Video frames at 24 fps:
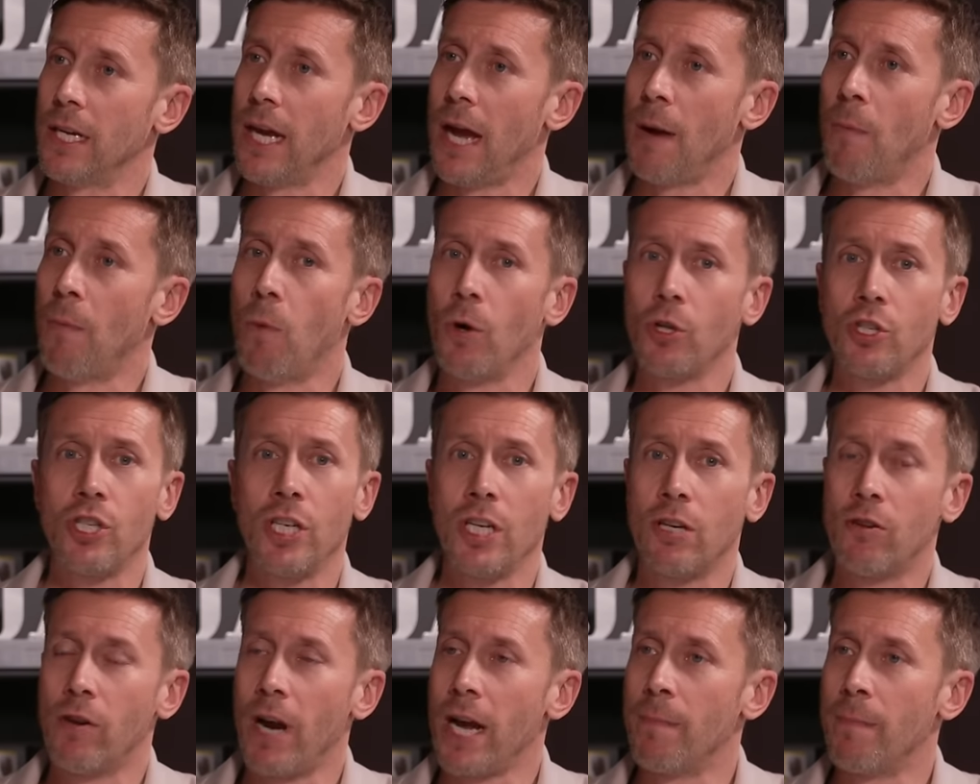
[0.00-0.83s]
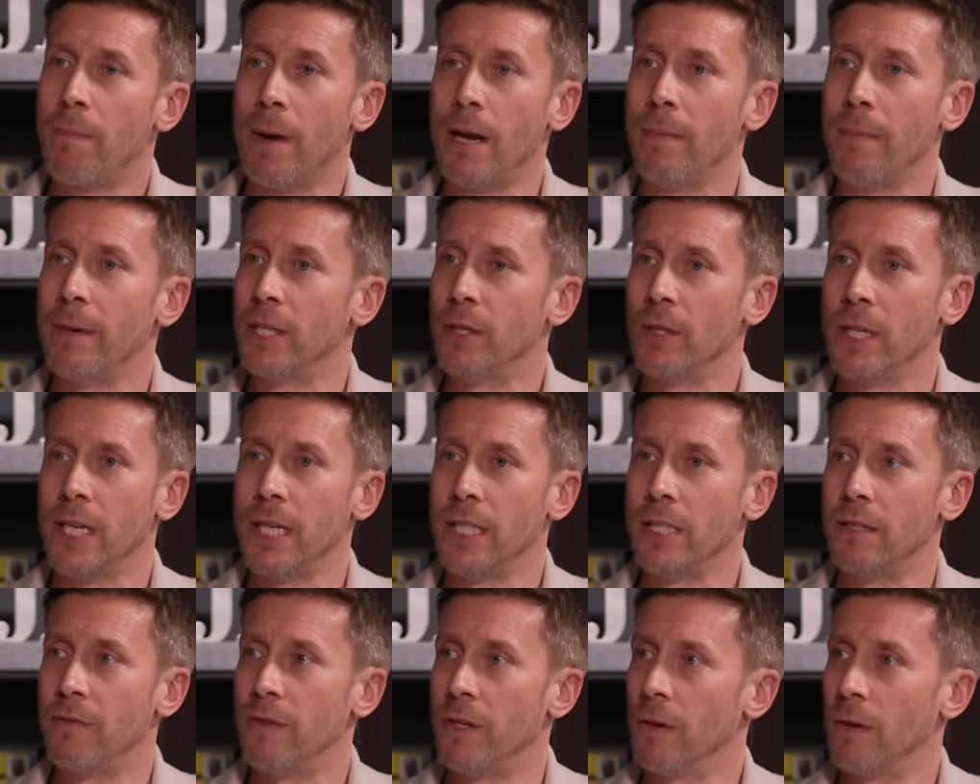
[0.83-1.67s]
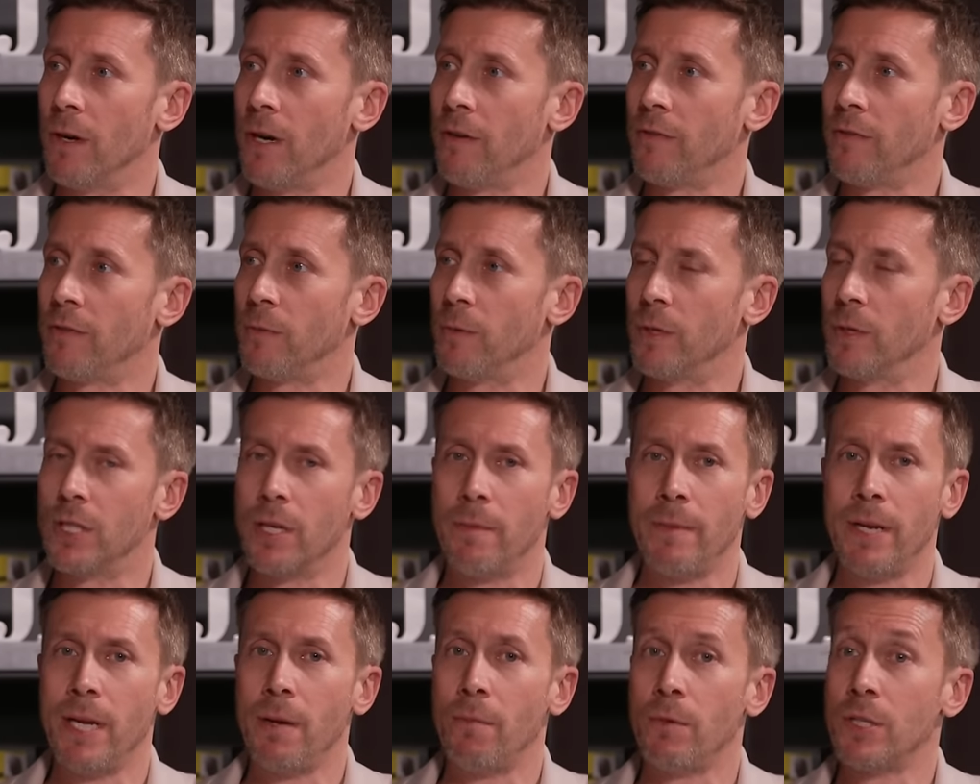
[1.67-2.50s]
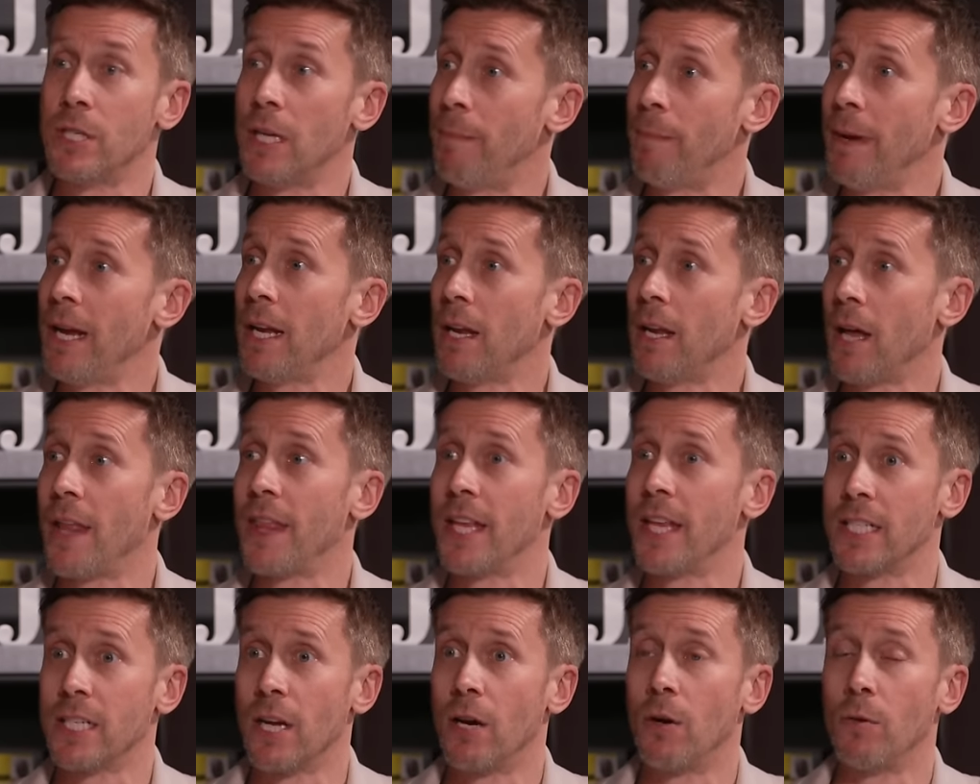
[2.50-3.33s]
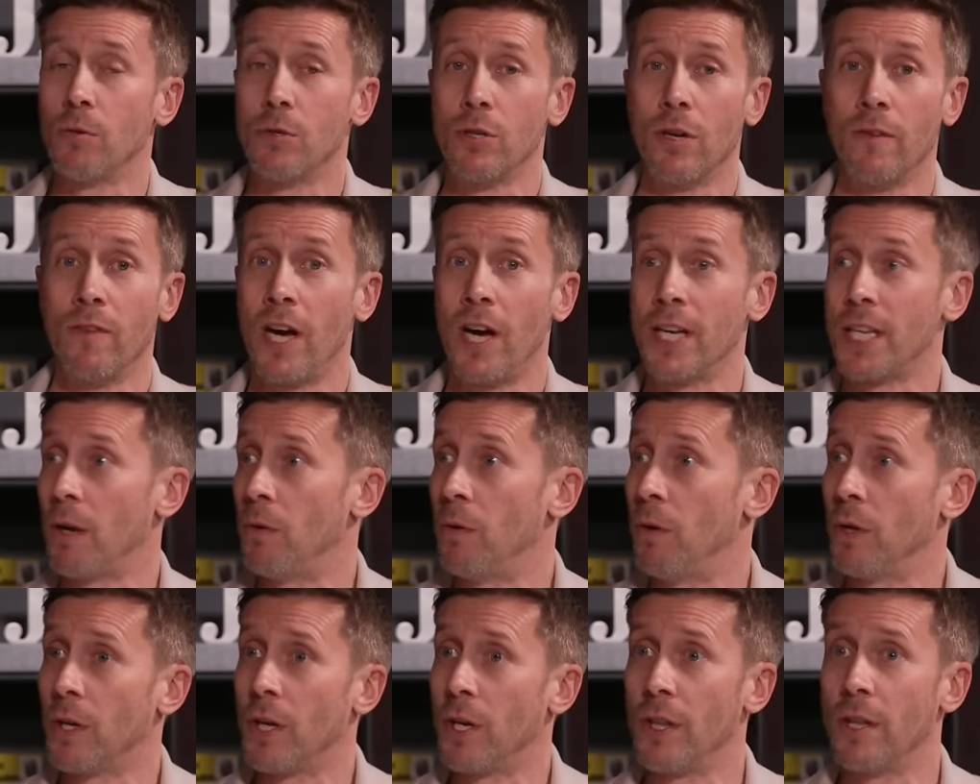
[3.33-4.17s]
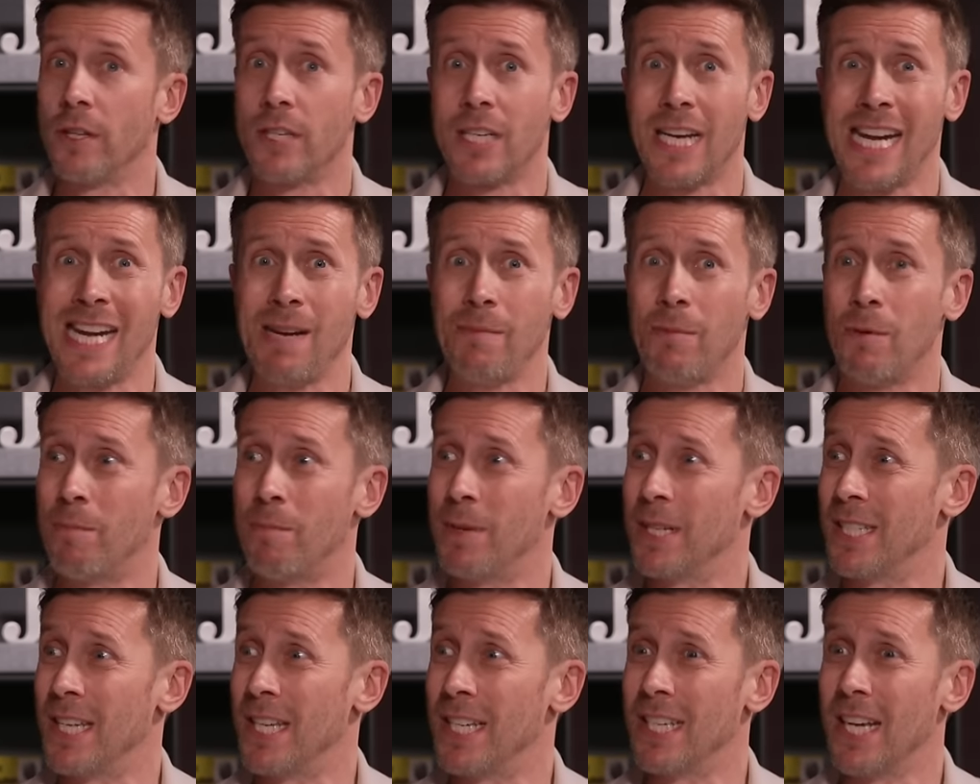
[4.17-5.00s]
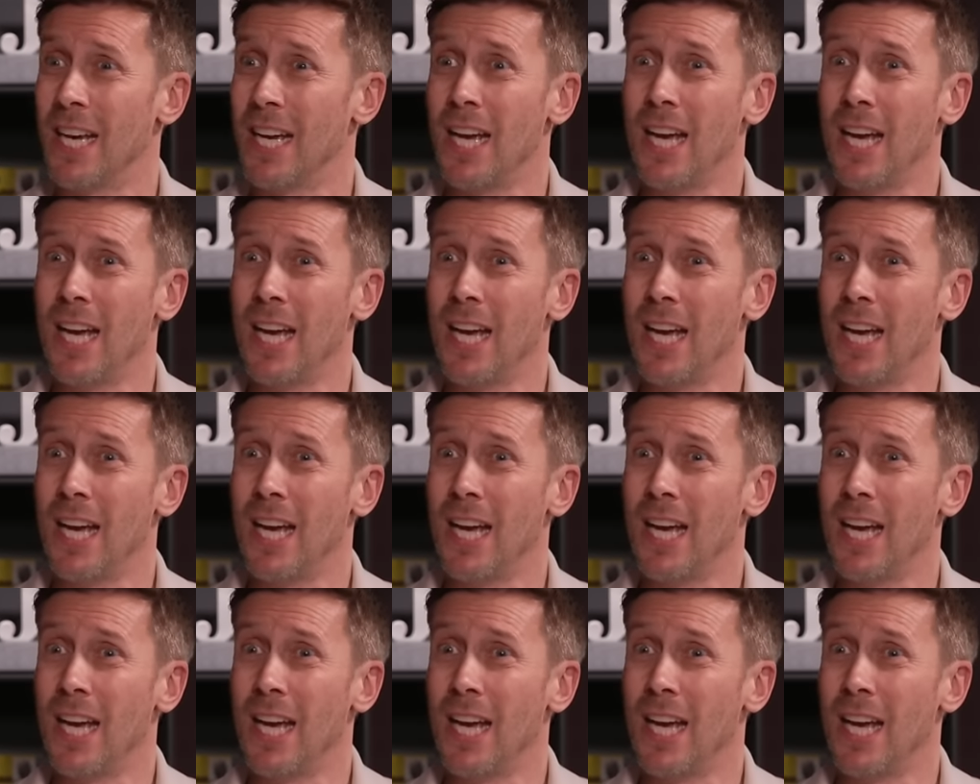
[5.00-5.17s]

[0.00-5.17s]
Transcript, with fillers: And watching Craig Bellamy do the interview afterwards, I mean, it was a bit like this whole sort of I don't look at the table business.